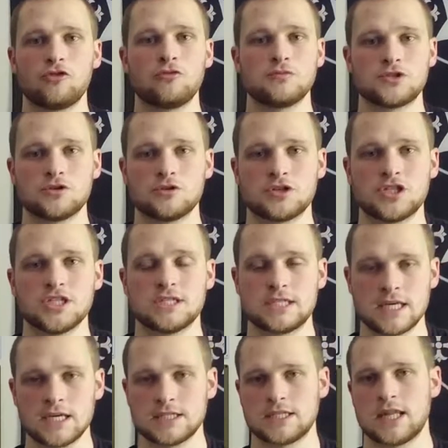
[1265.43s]
room searches,
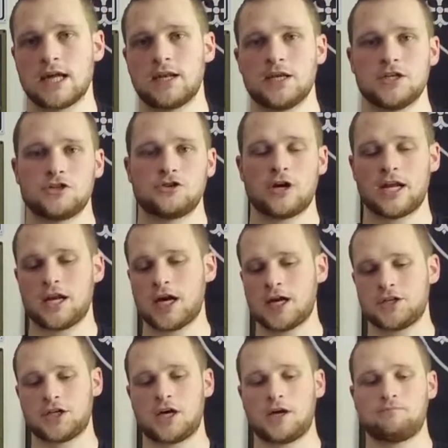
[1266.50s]
things of that nature at
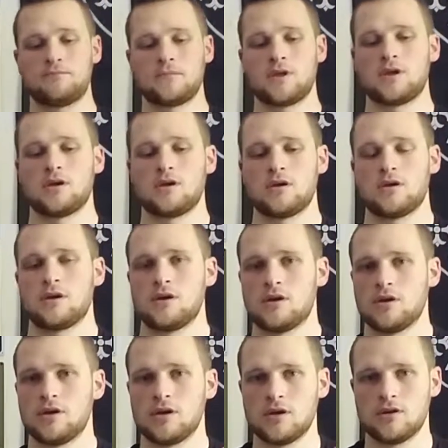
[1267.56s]
nighttime.
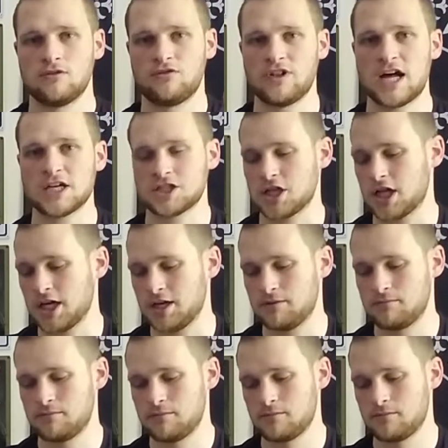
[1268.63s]
Flashlight.